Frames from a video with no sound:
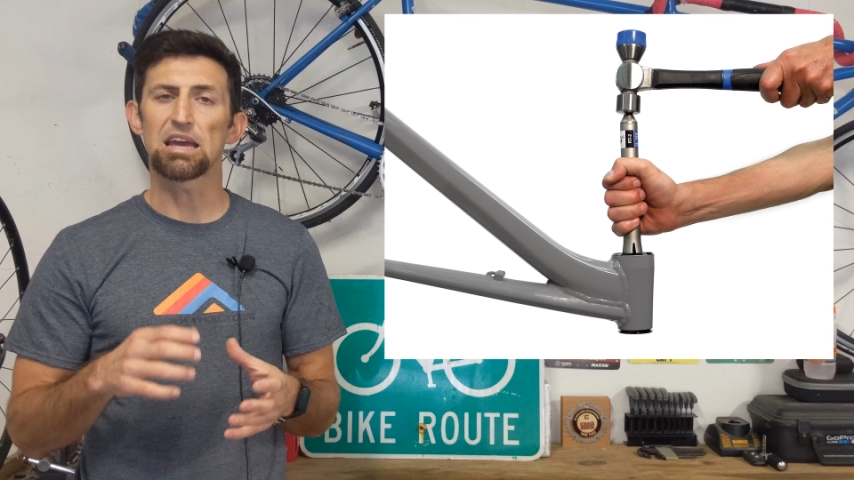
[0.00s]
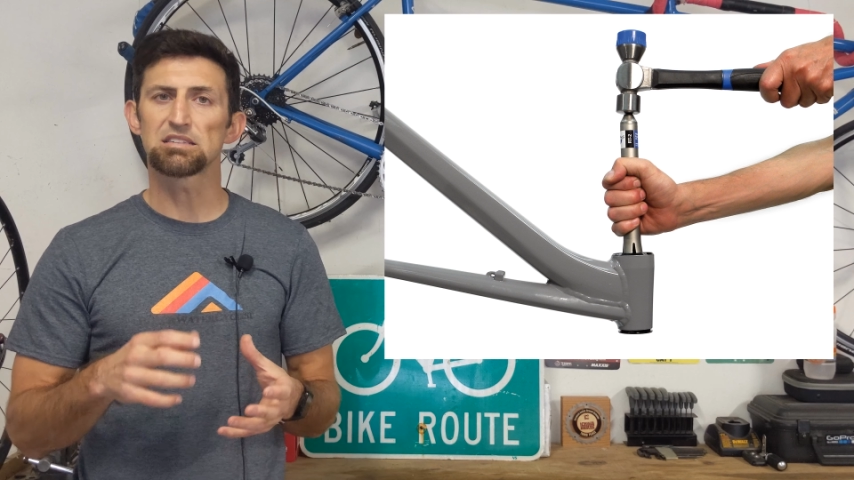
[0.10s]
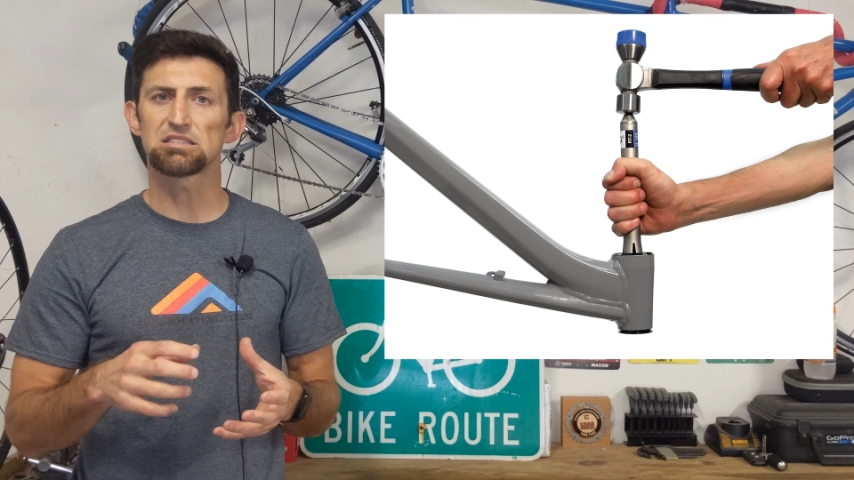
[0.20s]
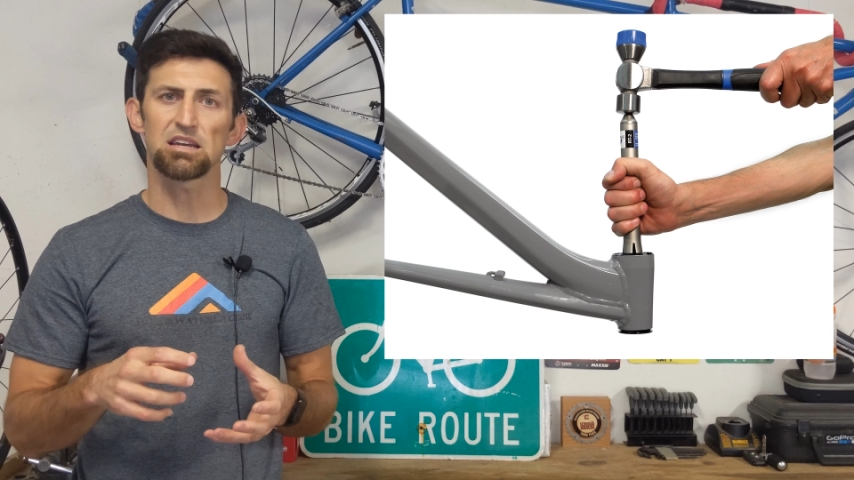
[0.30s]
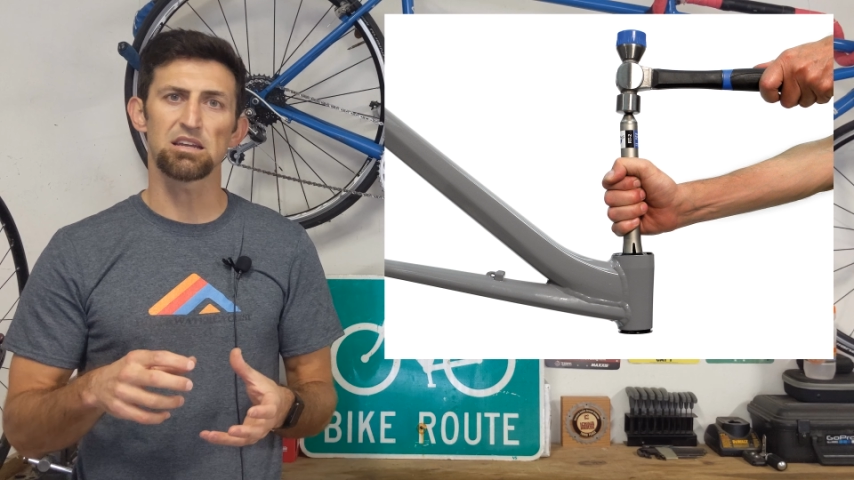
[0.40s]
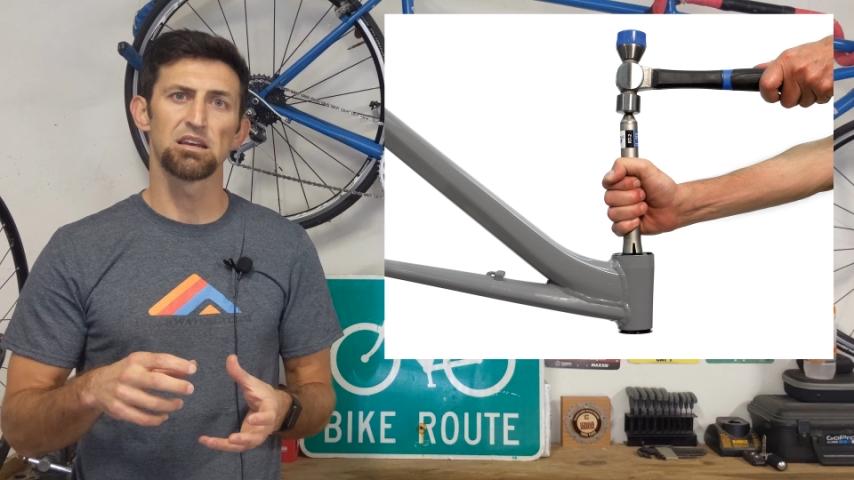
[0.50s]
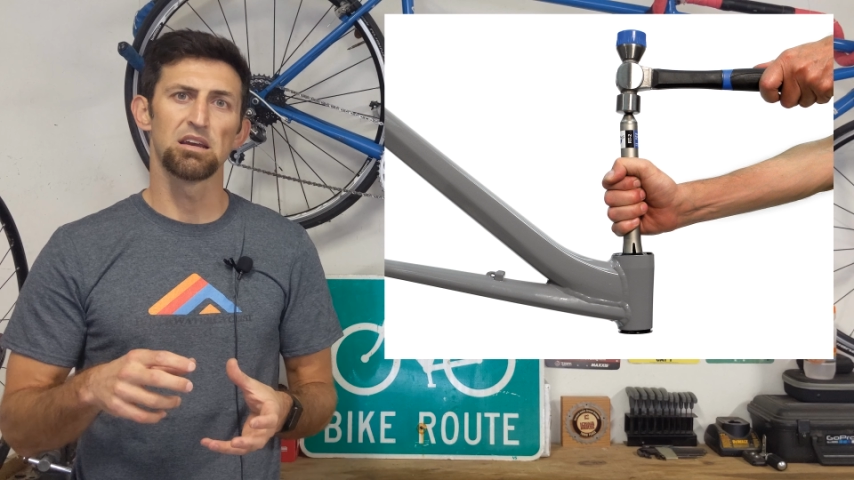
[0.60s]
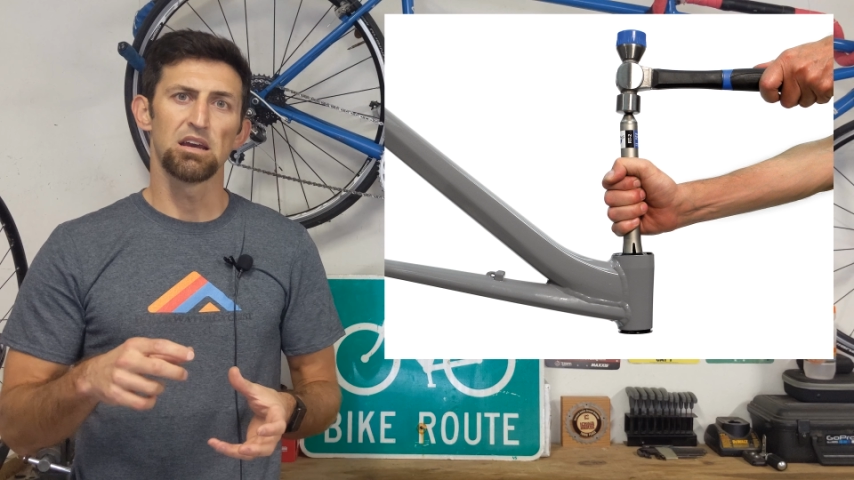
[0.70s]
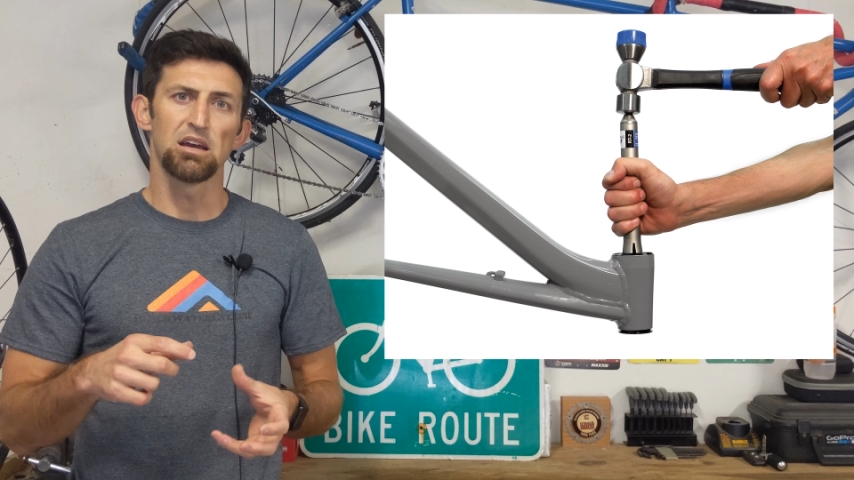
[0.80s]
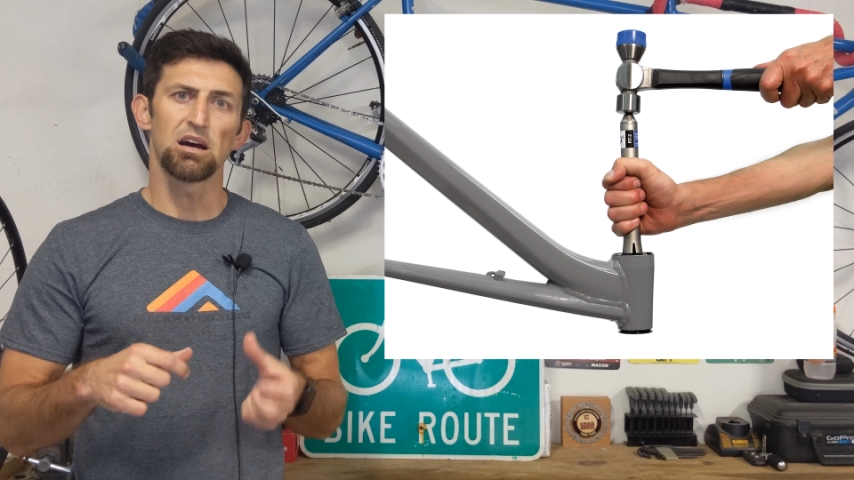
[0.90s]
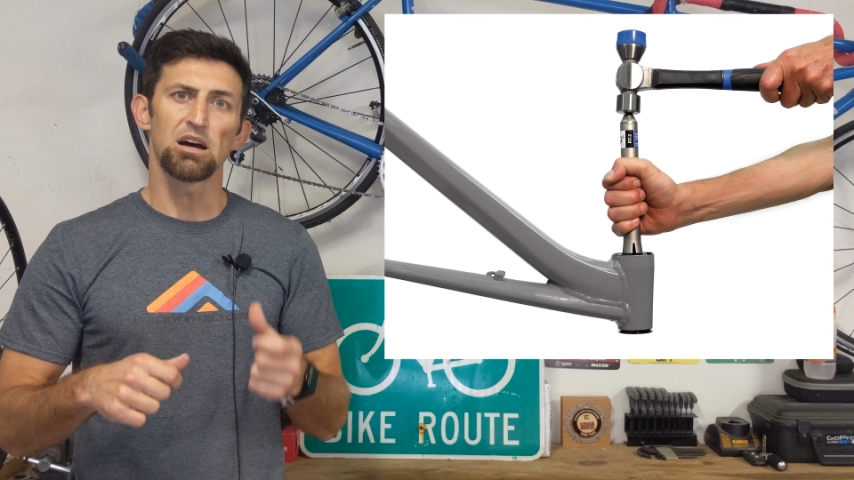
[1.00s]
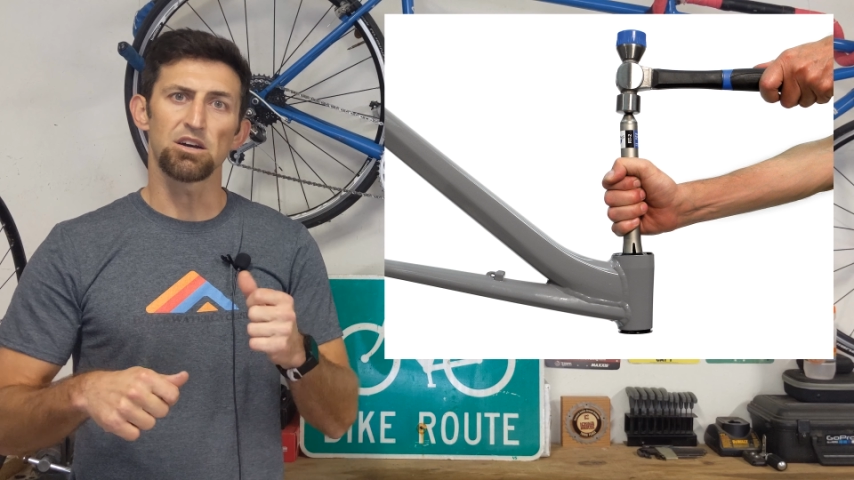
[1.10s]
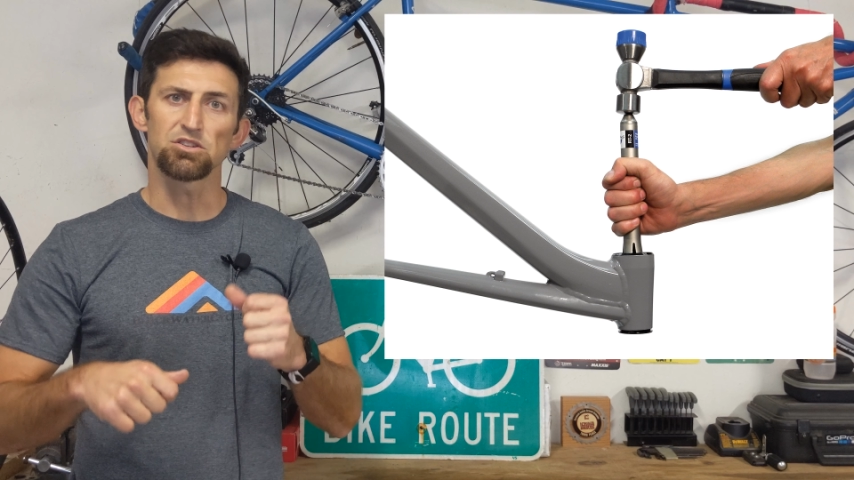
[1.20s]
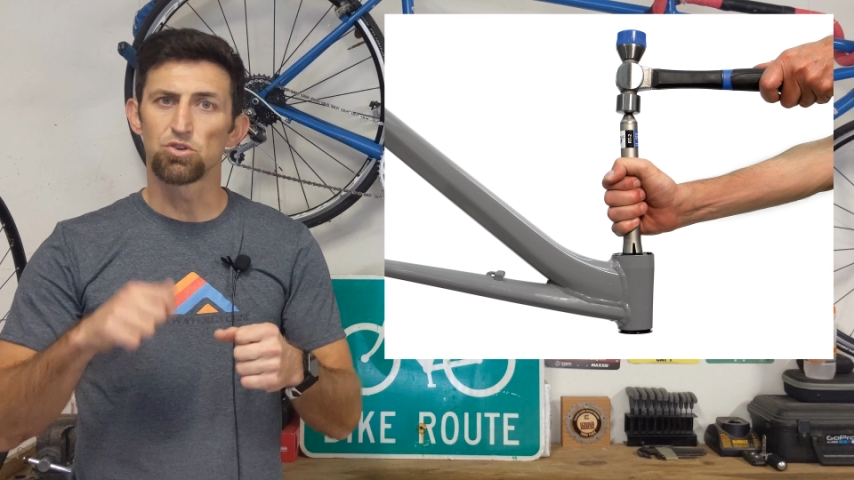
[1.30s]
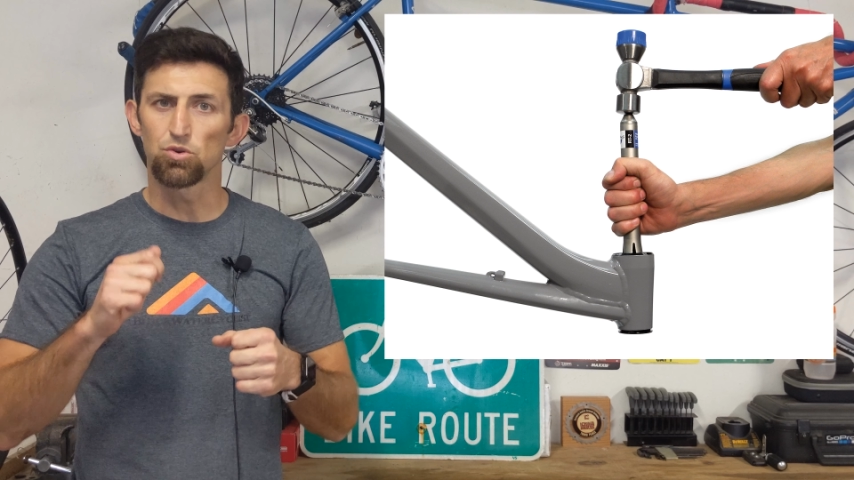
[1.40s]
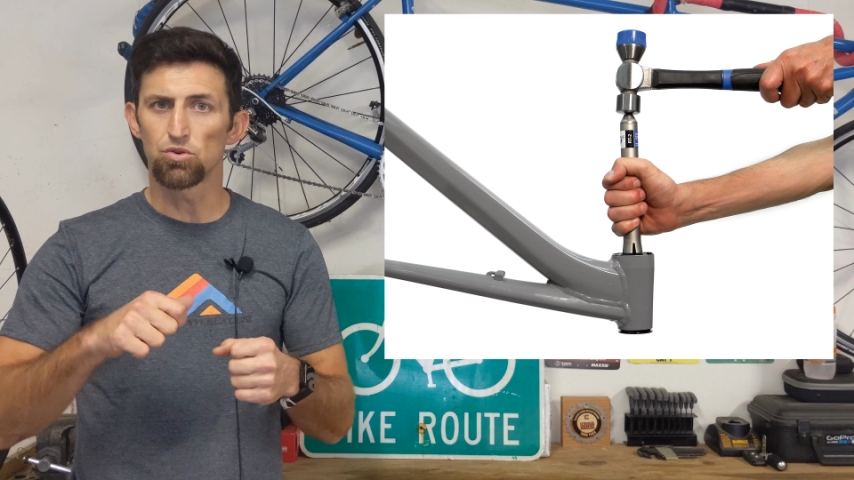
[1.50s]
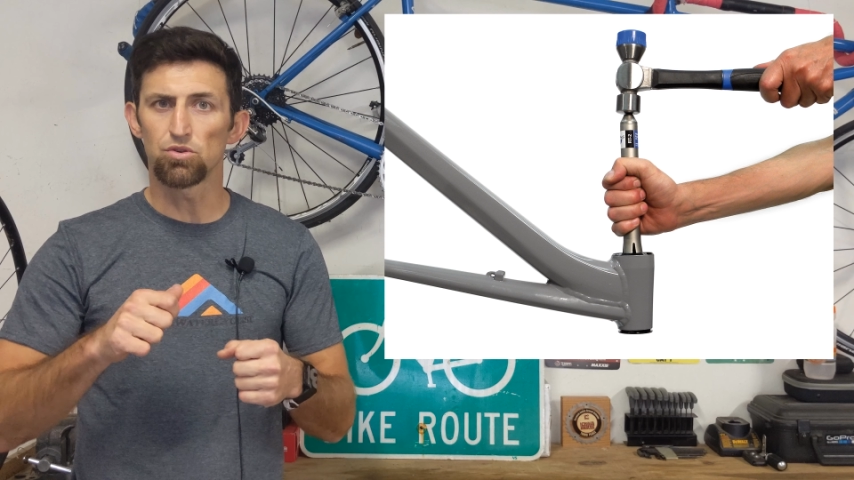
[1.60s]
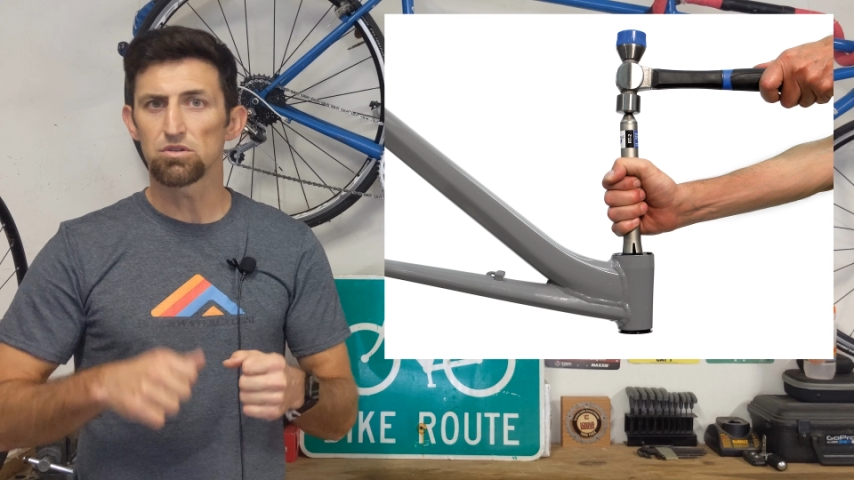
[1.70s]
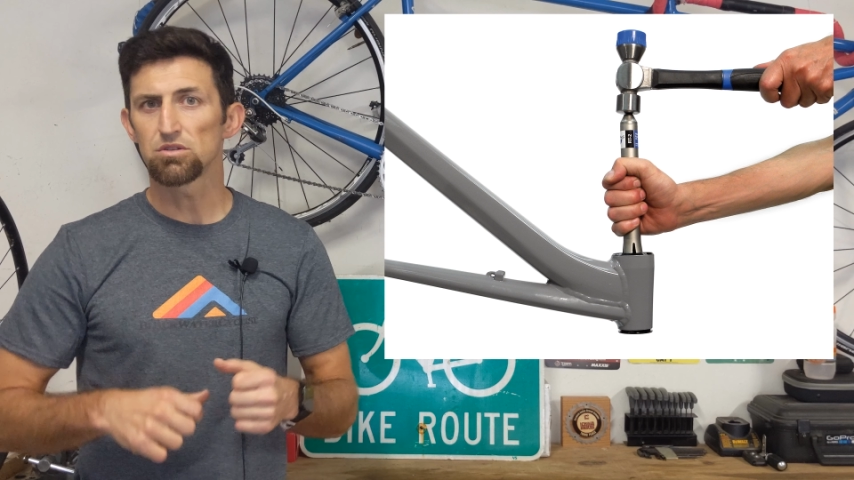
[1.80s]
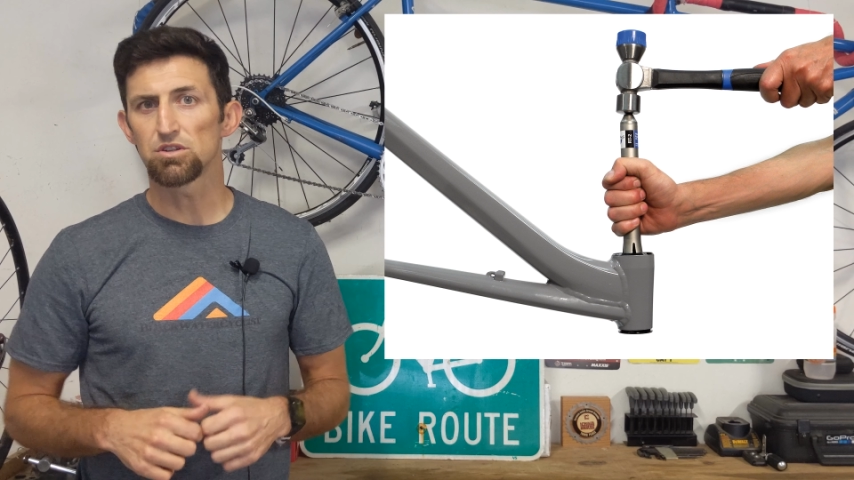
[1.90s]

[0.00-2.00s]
headset tool,